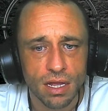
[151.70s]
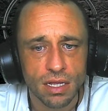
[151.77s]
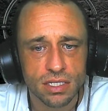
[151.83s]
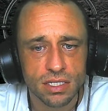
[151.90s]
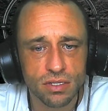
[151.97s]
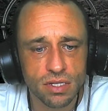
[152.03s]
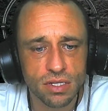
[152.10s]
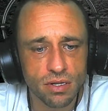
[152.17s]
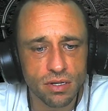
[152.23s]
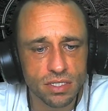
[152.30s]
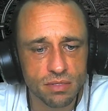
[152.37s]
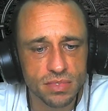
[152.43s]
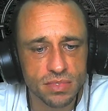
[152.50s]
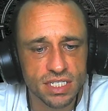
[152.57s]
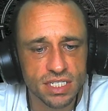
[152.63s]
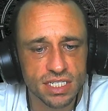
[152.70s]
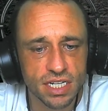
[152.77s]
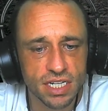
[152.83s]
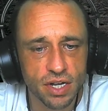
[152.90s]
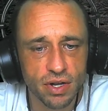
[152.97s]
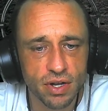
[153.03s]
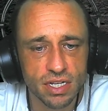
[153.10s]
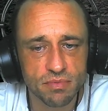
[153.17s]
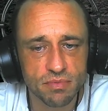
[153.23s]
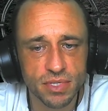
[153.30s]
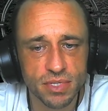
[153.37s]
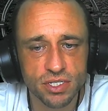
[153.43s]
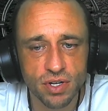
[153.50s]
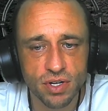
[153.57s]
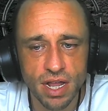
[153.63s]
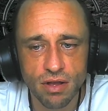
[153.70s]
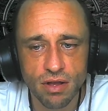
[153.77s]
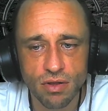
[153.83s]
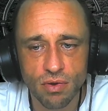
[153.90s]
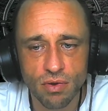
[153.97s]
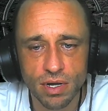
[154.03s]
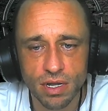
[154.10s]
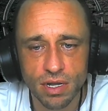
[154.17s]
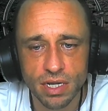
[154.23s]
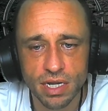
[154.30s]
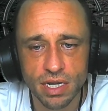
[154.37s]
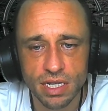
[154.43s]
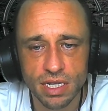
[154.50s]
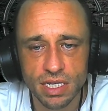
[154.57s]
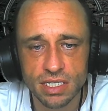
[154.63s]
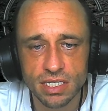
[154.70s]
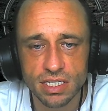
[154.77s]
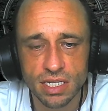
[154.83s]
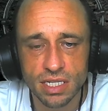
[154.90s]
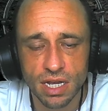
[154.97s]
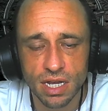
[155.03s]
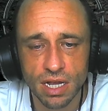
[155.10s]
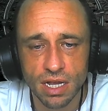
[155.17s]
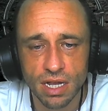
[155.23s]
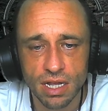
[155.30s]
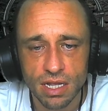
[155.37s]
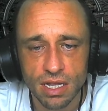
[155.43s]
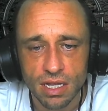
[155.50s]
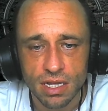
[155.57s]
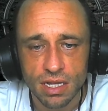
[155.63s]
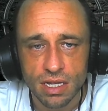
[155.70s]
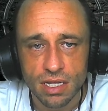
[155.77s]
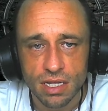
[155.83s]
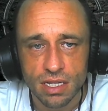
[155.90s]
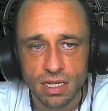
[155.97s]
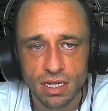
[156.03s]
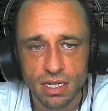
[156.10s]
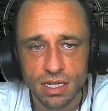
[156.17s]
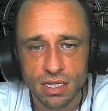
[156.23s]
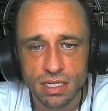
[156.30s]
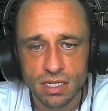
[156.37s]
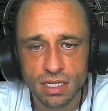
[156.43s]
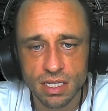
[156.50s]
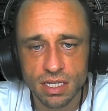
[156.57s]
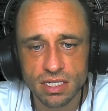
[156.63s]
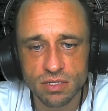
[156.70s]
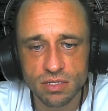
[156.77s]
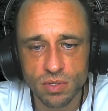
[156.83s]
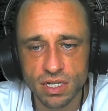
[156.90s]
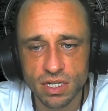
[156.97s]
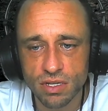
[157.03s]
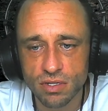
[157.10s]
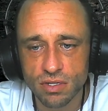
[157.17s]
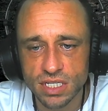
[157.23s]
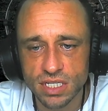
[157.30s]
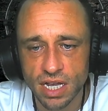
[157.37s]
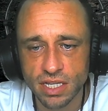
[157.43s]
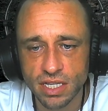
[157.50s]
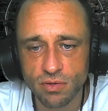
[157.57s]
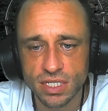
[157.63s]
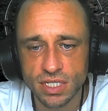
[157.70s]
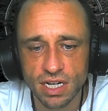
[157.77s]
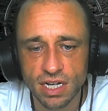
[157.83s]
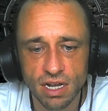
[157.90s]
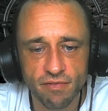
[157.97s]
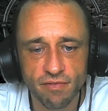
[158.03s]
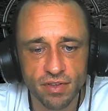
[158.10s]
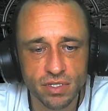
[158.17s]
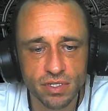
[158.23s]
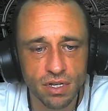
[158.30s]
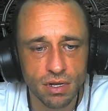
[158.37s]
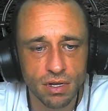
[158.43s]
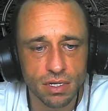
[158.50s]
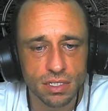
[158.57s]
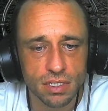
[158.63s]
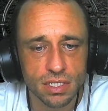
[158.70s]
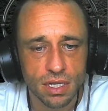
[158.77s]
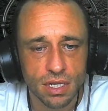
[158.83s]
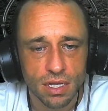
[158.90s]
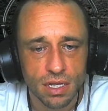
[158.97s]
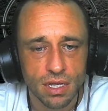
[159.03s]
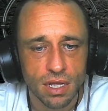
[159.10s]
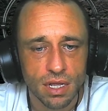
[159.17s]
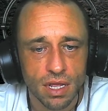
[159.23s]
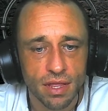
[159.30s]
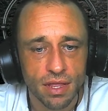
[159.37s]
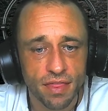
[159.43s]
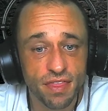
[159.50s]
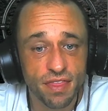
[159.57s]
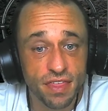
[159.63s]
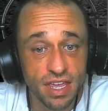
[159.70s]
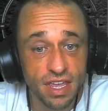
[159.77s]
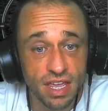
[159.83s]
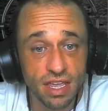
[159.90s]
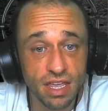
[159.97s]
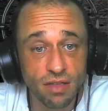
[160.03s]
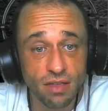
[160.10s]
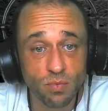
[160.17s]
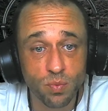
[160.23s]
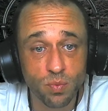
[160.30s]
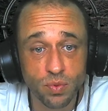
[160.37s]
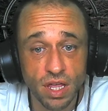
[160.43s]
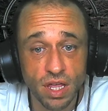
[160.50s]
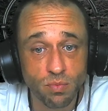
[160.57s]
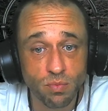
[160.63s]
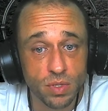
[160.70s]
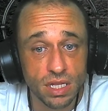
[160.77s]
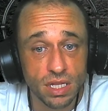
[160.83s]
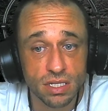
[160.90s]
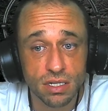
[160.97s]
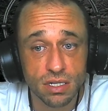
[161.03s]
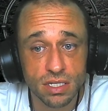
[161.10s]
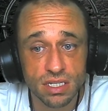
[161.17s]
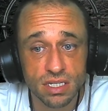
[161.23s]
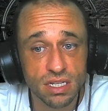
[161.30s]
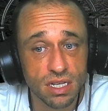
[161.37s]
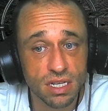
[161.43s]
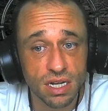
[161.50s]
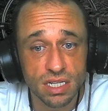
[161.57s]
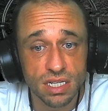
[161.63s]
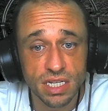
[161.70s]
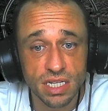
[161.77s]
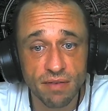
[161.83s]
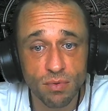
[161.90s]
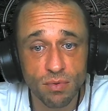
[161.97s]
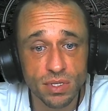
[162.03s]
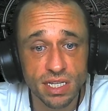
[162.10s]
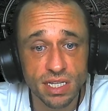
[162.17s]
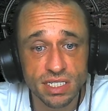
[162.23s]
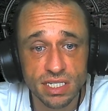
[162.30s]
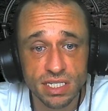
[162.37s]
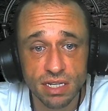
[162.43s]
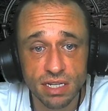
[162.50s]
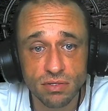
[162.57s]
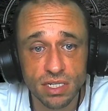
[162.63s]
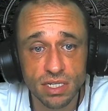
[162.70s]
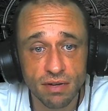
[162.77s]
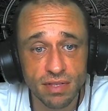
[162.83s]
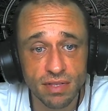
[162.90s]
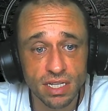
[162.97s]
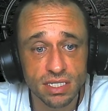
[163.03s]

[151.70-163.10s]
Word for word: So there's some serious betrayal going on here. This is a, this is one of those "I used to love you" songs. The they really took this to the next level with the stilts and everything.